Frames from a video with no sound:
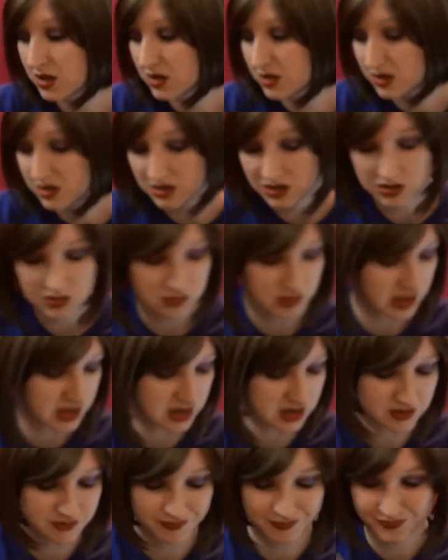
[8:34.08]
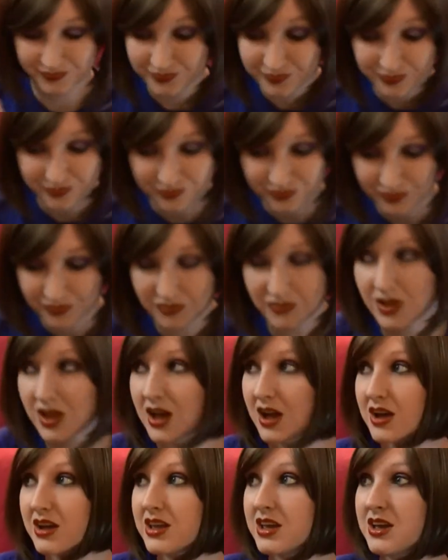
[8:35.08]
you know, like
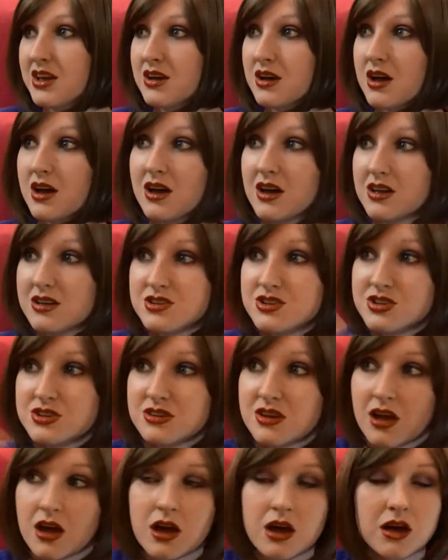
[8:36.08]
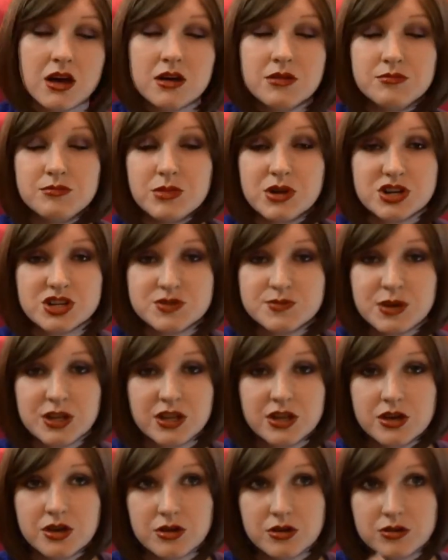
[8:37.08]
I can't uh,
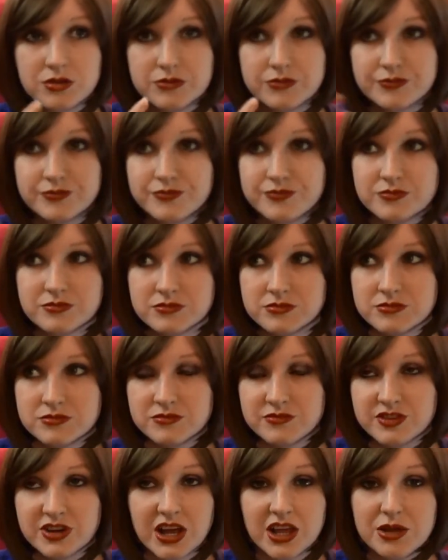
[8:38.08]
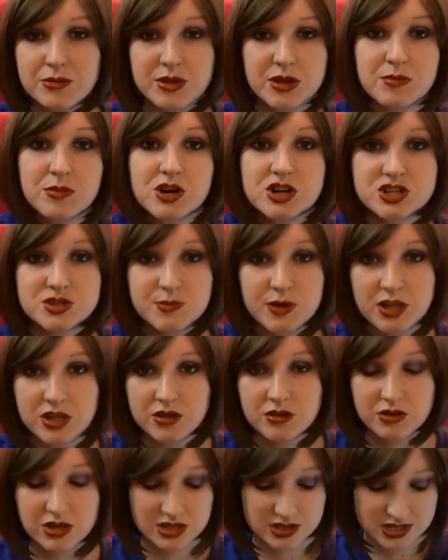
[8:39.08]
marshmallow, vanilla bean
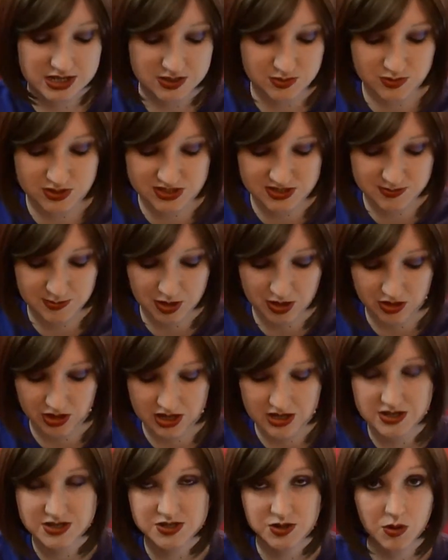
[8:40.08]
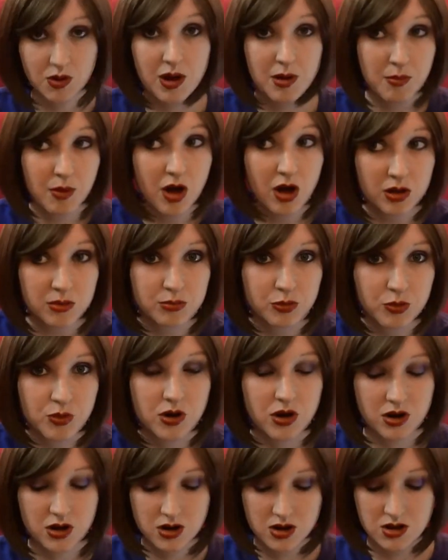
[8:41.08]
marshmallow. Like that's what it smelled like. So I'm on
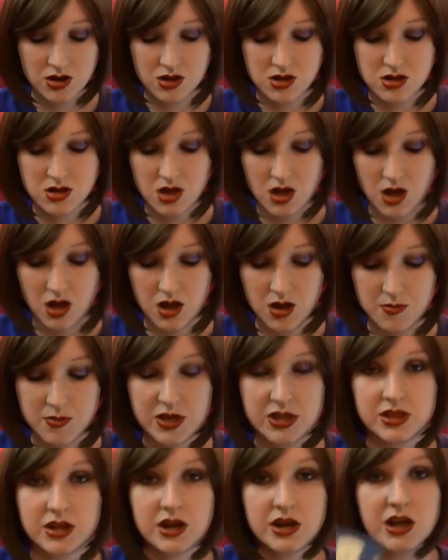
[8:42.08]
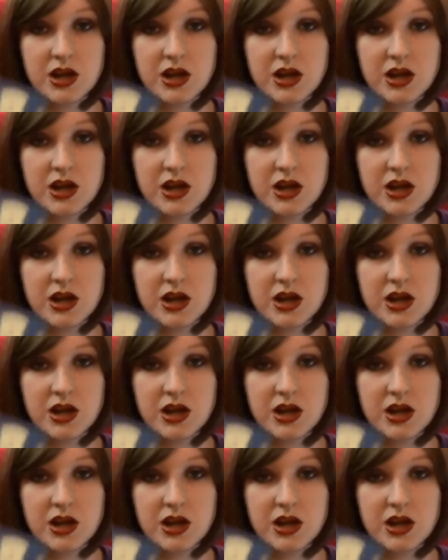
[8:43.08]
board. Um, and then I